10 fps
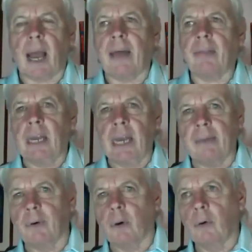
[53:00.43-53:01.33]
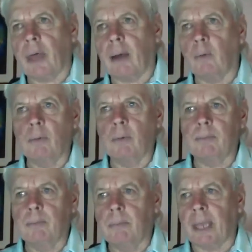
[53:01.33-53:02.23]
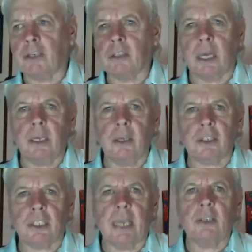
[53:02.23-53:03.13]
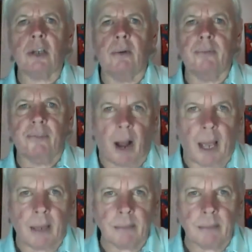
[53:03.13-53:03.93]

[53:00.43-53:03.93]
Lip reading: at the level that will make you think your skin's on fire,